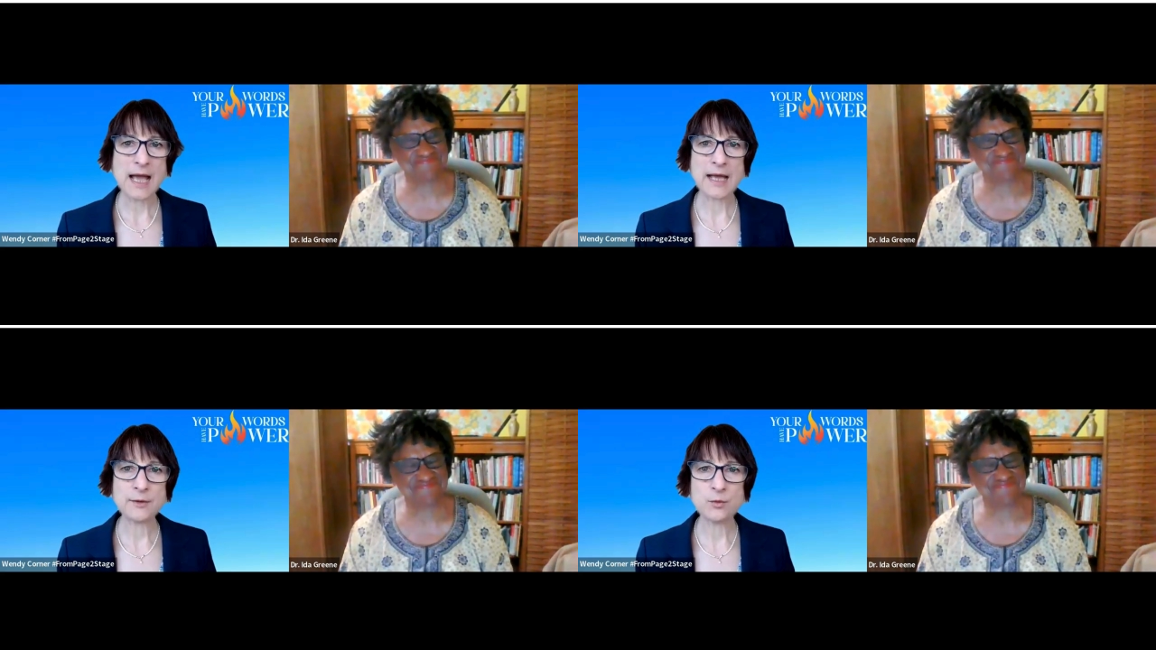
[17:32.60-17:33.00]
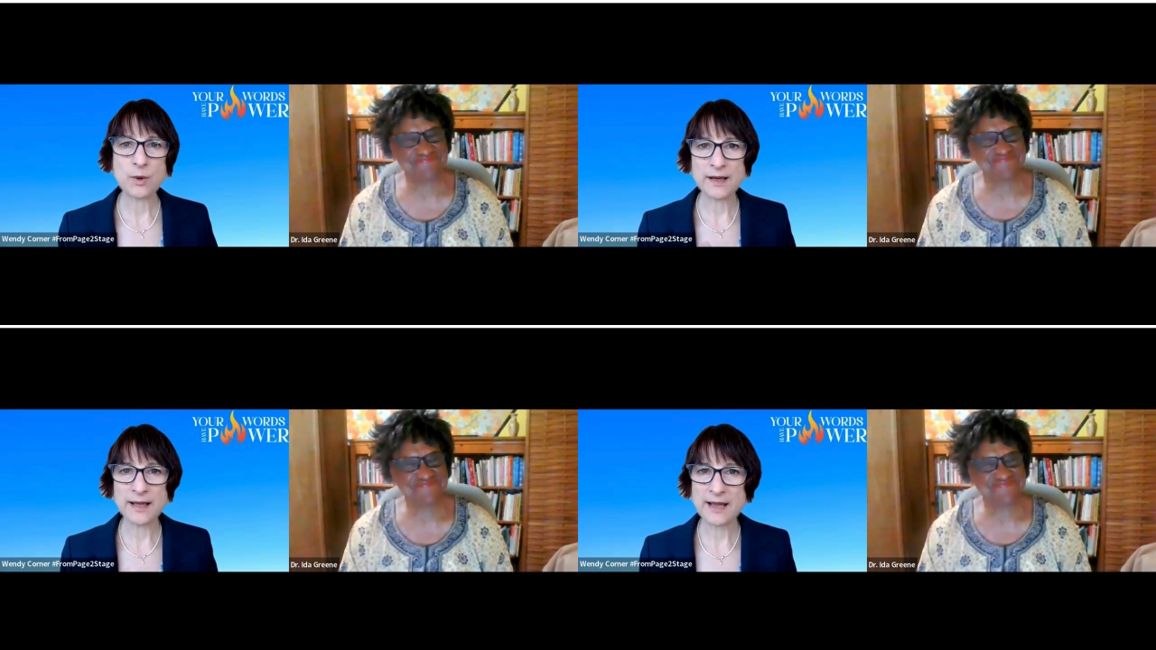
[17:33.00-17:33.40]
Speaker 1: And
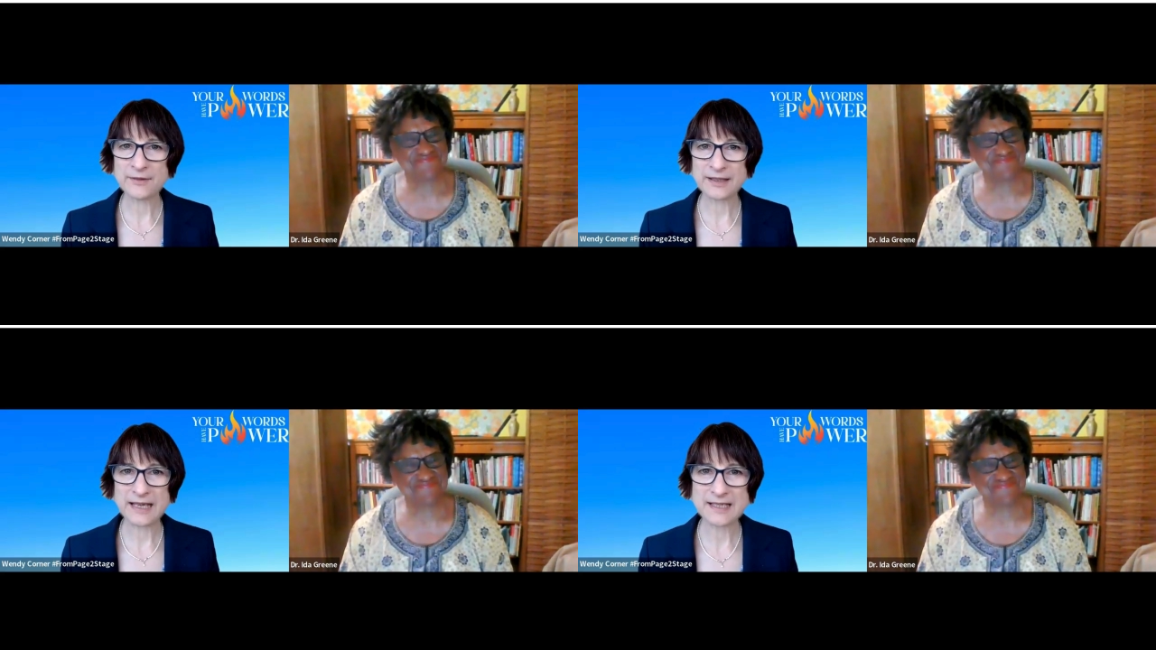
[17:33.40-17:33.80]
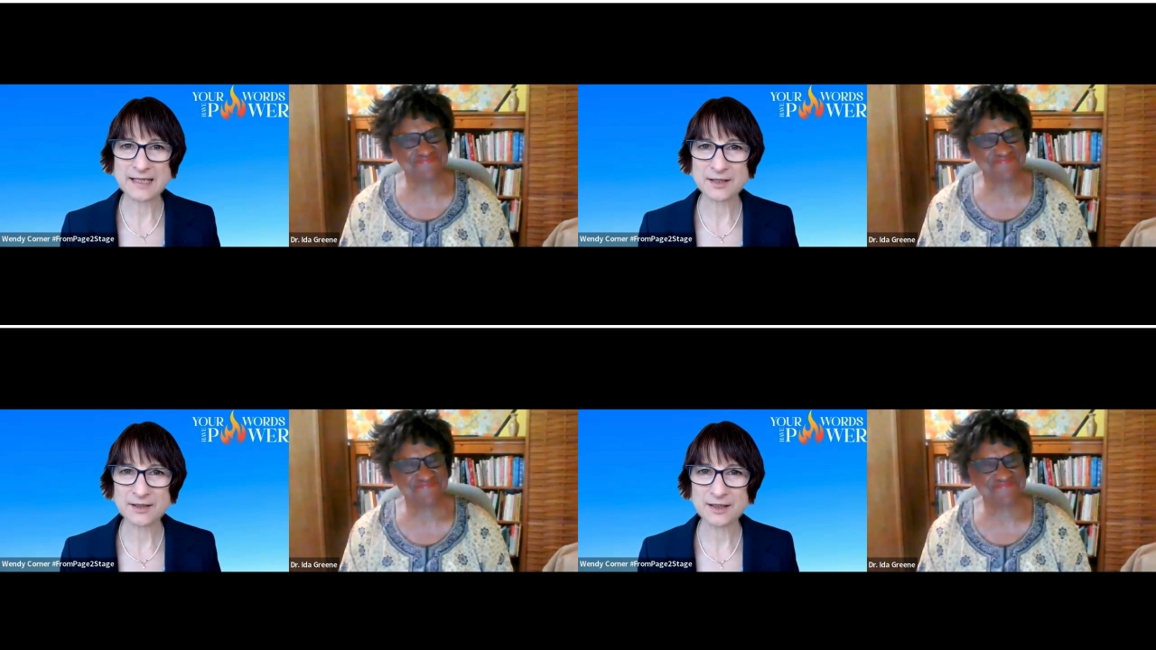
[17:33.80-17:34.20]
when I have a
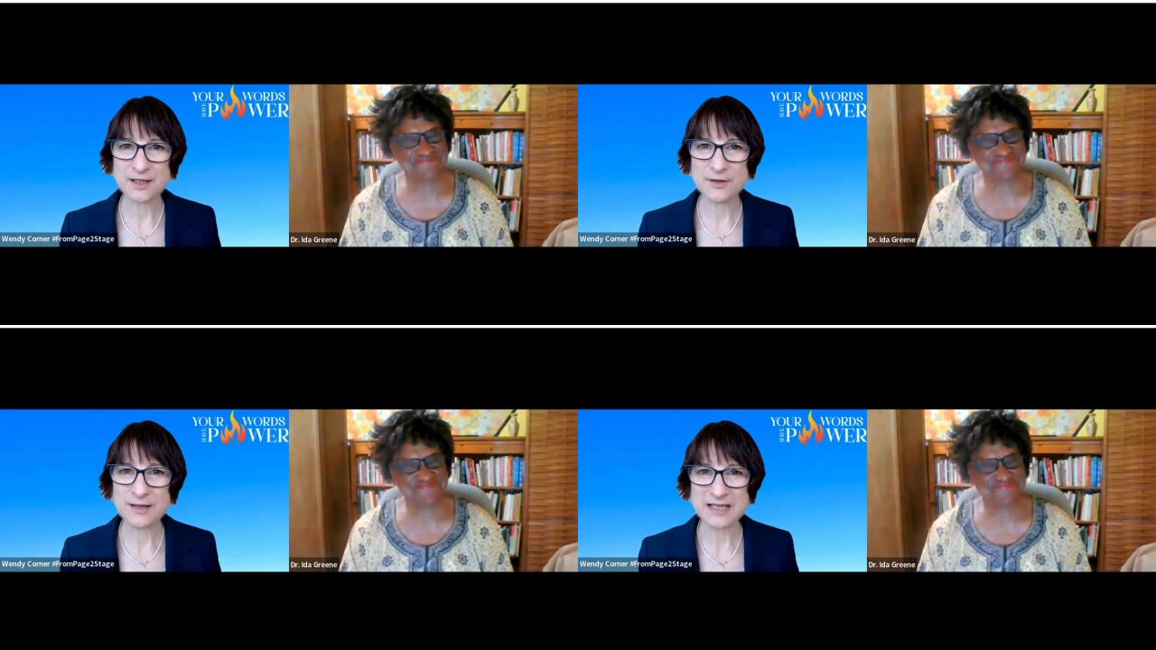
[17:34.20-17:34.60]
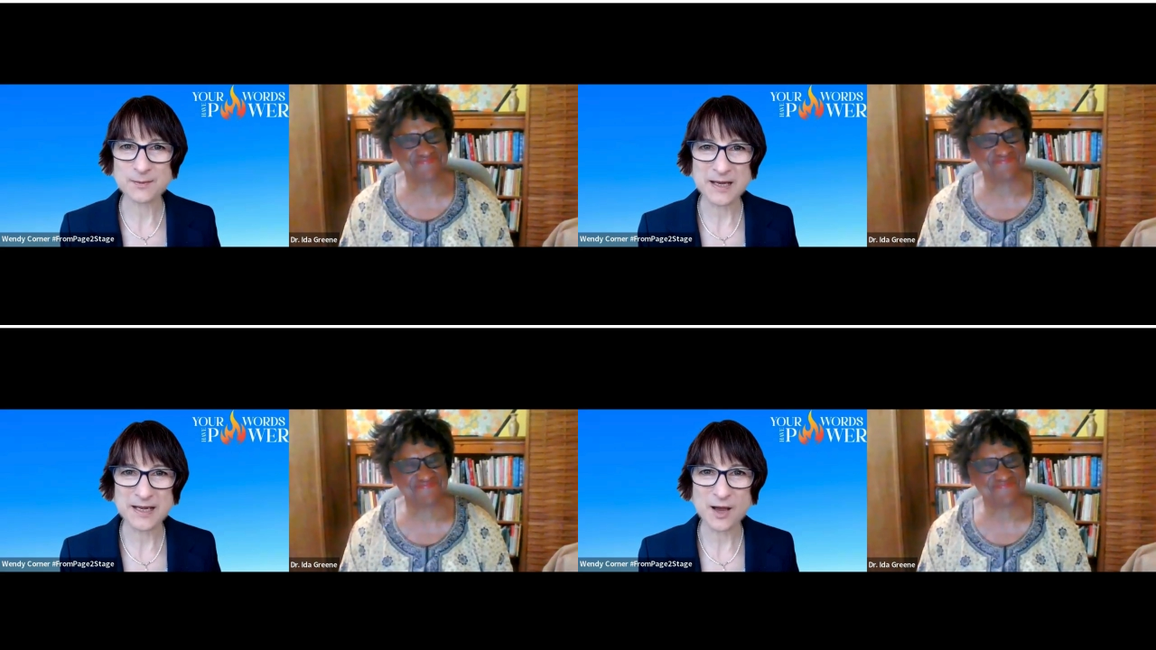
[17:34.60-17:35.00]
guest who
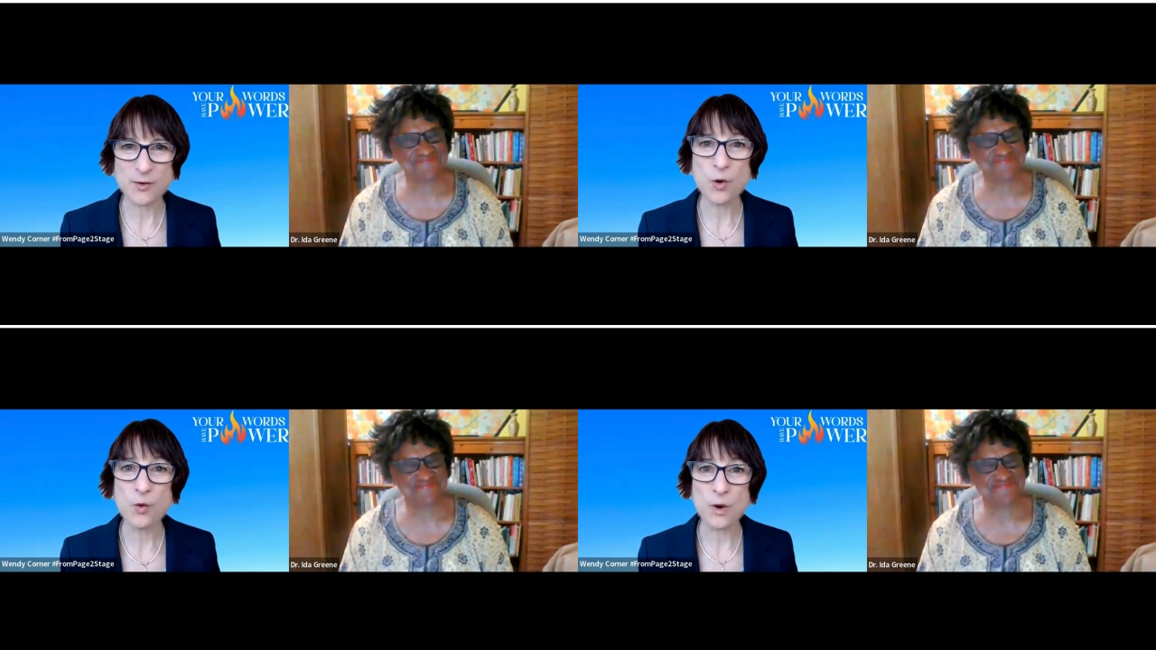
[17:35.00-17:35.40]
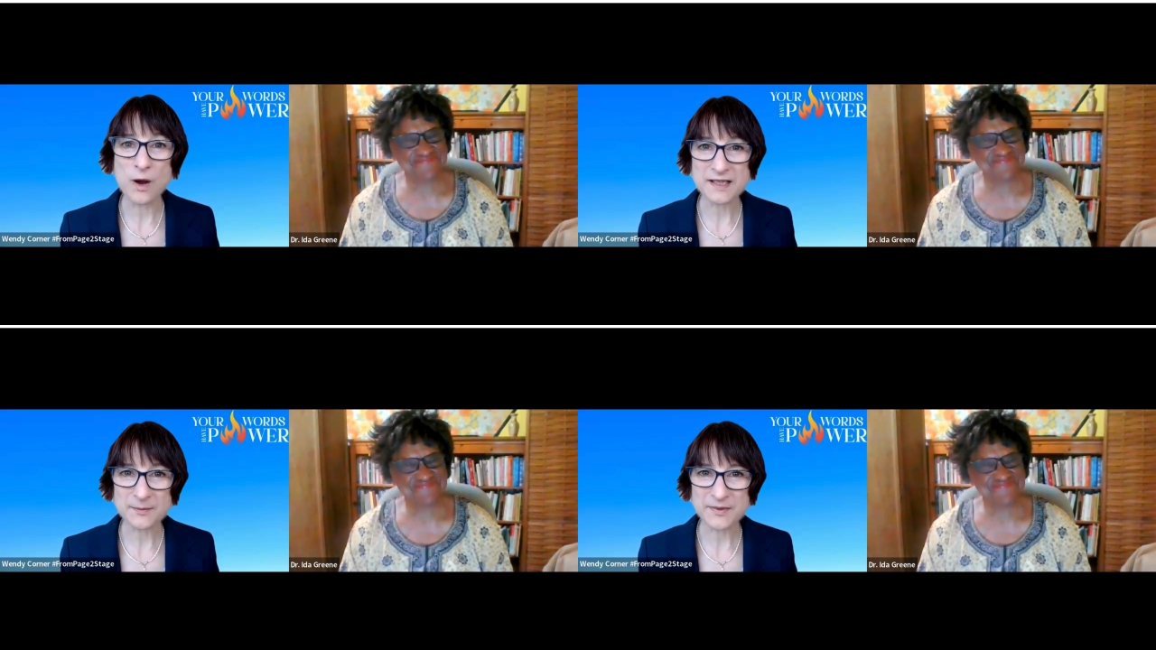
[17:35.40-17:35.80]
lets me know, oh,
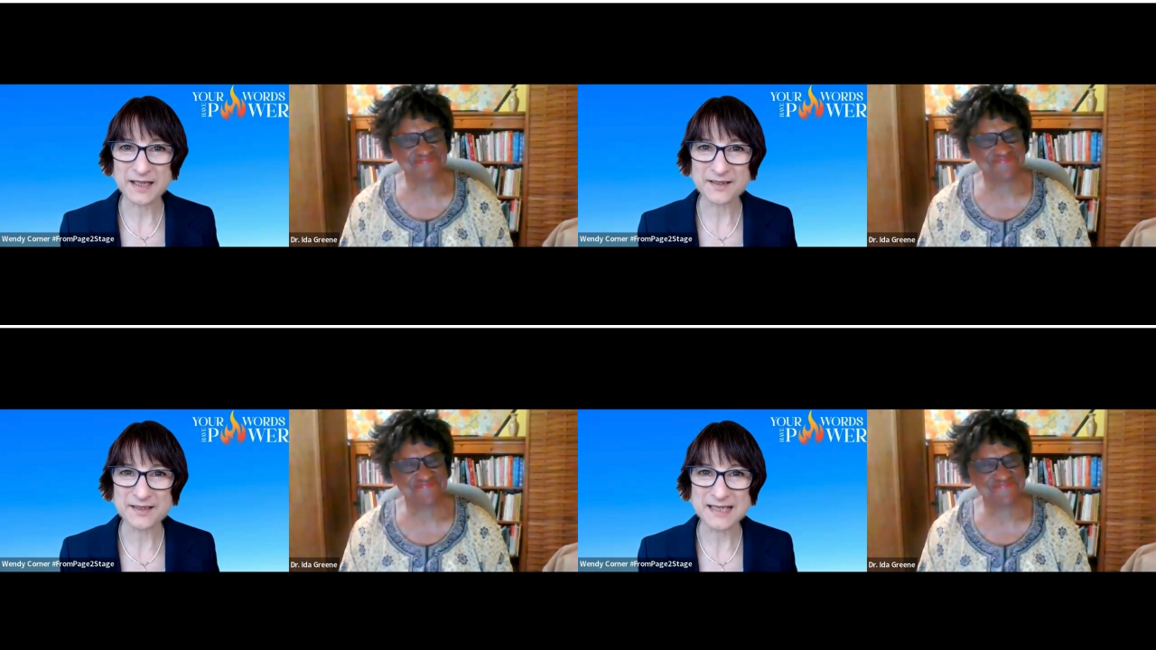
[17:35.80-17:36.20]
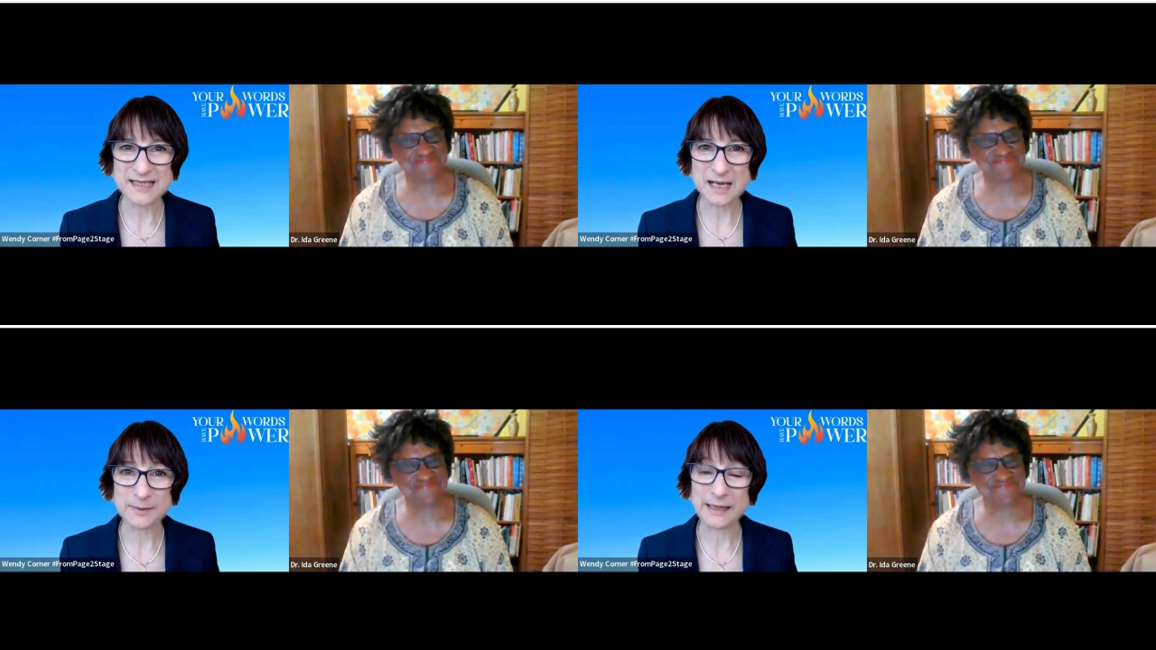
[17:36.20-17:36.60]
something else is
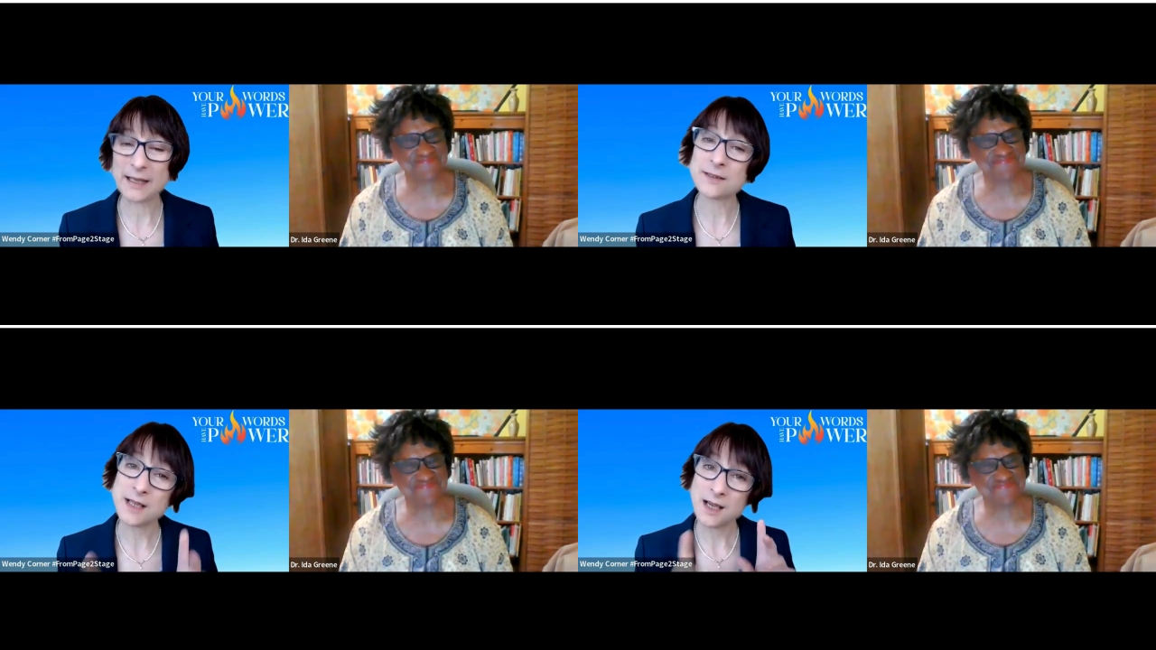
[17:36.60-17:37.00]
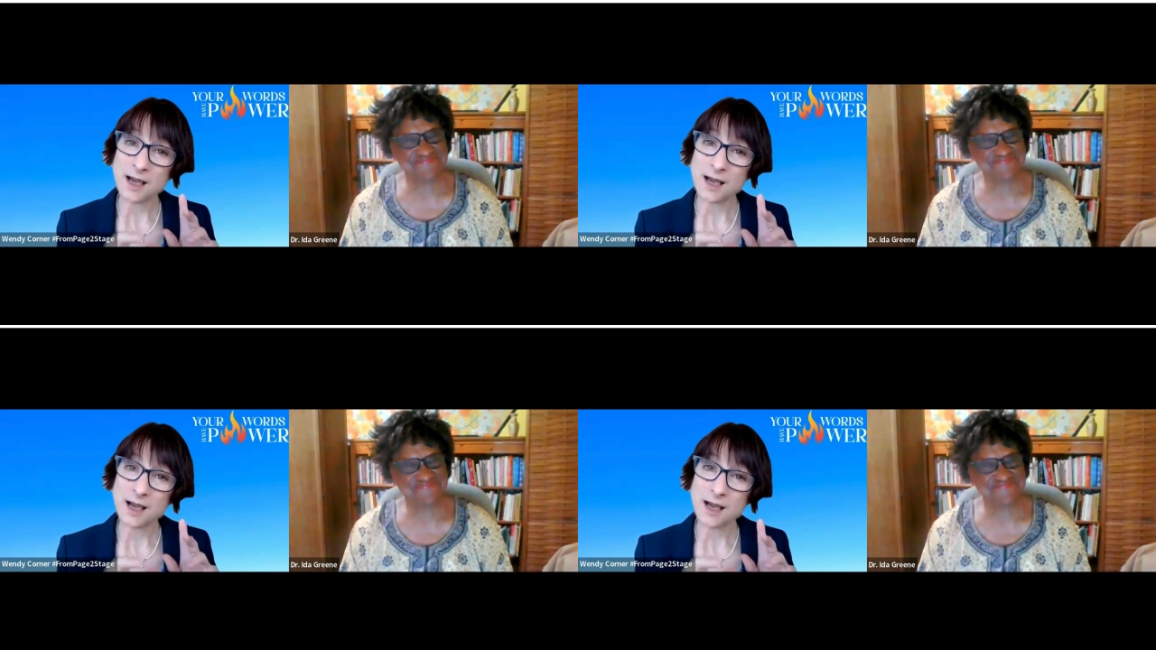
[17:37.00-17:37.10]
coming out,